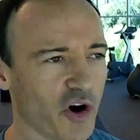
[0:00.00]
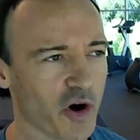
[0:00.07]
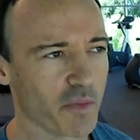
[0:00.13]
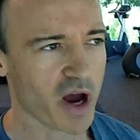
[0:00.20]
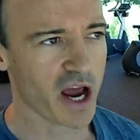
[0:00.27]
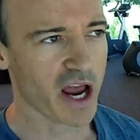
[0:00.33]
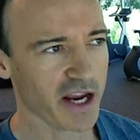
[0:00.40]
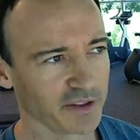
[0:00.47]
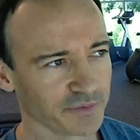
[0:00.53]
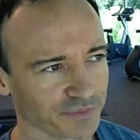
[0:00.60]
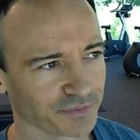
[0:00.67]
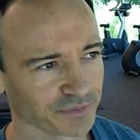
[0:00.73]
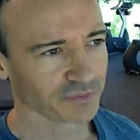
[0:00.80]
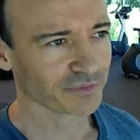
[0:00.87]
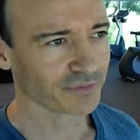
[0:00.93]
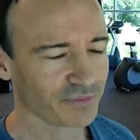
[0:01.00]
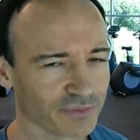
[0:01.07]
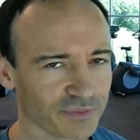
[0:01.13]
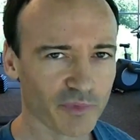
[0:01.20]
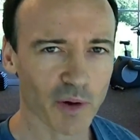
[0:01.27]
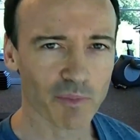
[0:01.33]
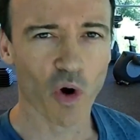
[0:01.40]
for my
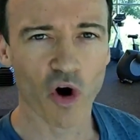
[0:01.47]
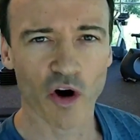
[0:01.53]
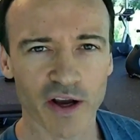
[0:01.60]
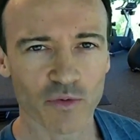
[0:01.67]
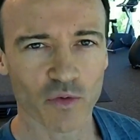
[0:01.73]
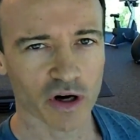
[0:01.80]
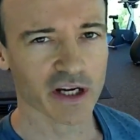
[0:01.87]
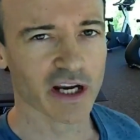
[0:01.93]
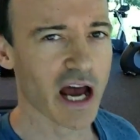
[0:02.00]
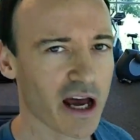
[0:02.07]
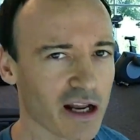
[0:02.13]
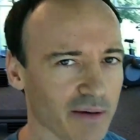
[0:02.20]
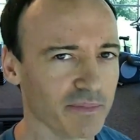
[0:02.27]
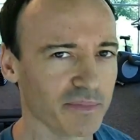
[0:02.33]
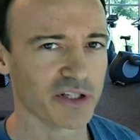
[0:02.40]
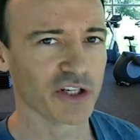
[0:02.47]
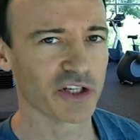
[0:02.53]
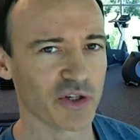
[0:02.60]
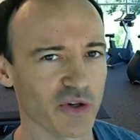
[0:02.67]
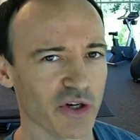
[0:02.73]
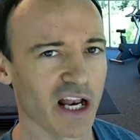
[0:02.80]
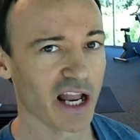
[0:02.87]
morning workout. I'm
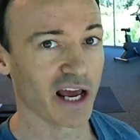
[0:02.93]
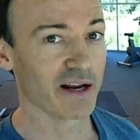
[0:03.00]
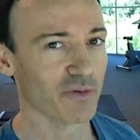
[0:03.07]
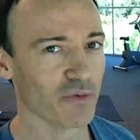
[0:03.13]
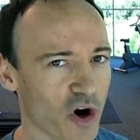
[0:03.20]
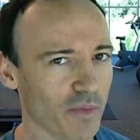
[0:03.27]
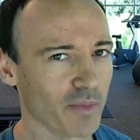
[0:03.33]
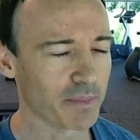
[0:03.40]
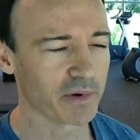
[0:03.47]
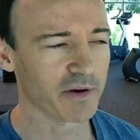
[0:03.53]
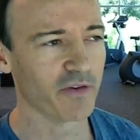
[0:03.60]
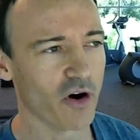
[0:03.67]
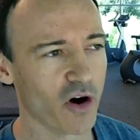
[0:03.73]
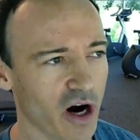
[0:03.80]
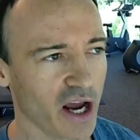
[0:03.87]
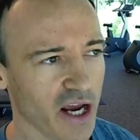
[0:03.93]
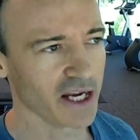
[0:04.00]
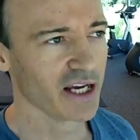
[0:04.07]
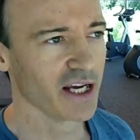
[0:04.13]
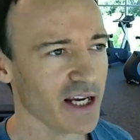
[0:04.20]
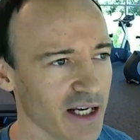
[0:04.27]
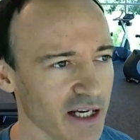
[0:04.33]
just doing a light warm-up before
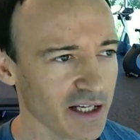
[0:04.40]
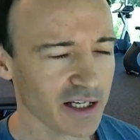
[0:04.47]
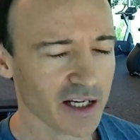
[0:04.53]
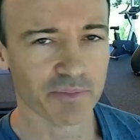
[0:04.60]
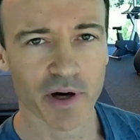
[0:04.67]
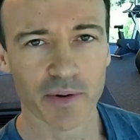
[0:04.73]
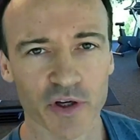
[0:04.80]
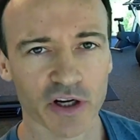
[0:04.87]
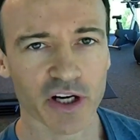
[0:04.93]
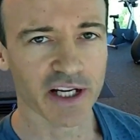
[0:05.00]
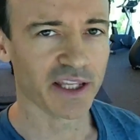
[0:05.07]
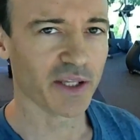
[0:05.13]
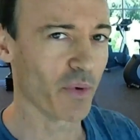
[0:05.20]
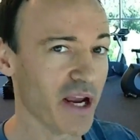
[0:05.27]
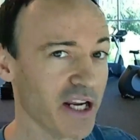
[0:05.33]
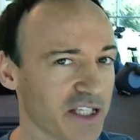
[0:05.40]
I'm probably going to hit the